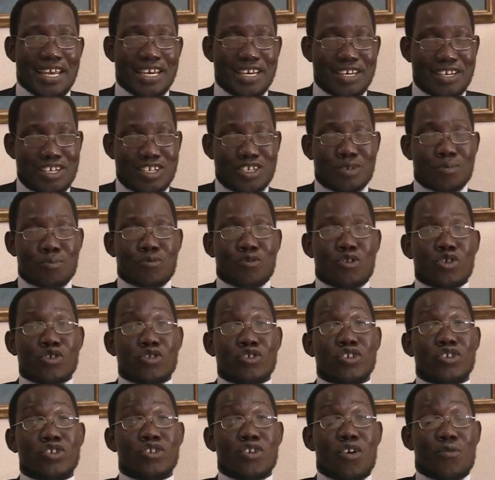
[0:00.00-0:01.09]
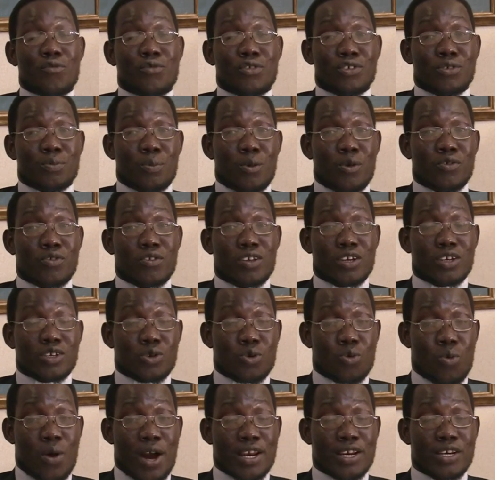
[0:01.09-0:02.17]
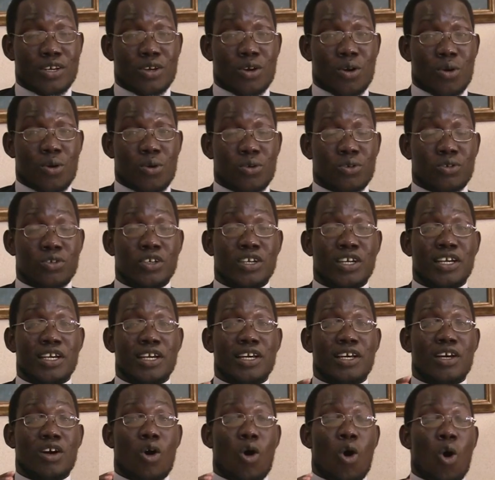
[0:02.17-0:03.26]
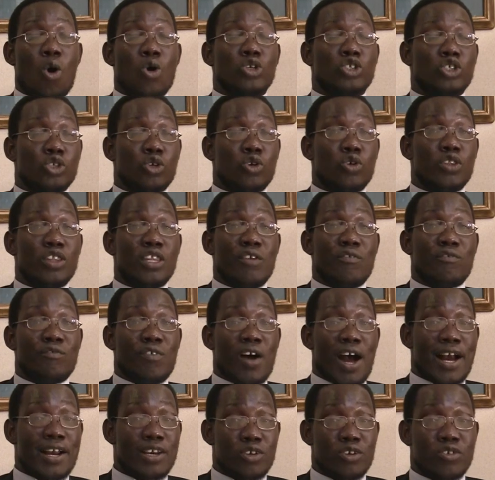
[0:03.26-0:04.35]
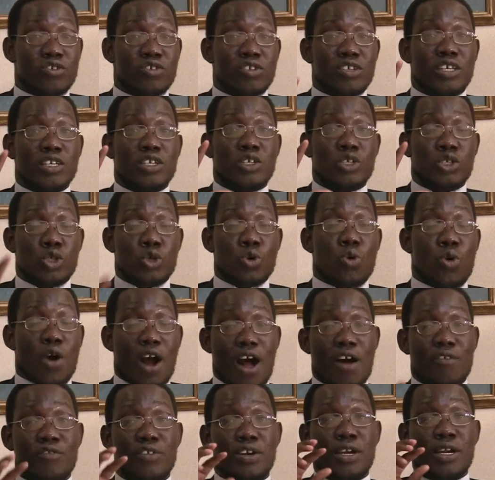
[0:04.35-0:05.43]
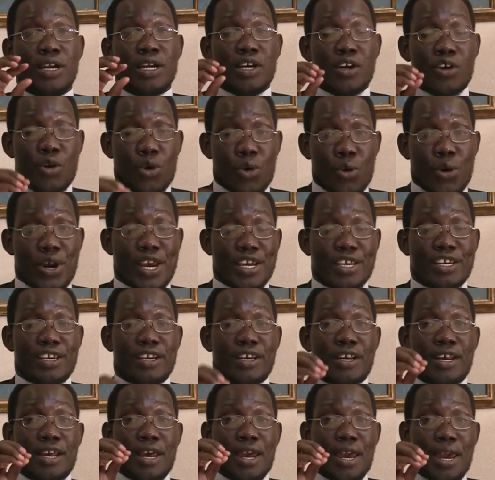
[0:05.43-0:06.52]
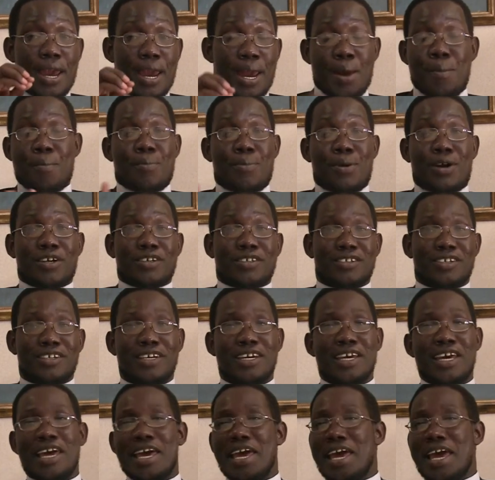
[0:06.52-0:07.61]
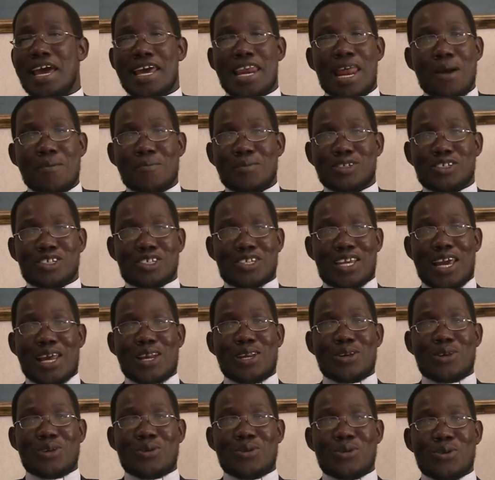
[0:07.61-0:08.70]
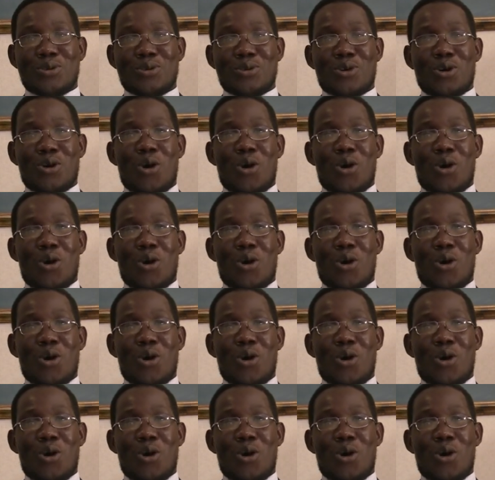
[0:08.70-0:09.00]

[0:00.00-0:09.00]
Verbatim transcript: in this process of responding to one call, also the values do have greater impact. And I must tell you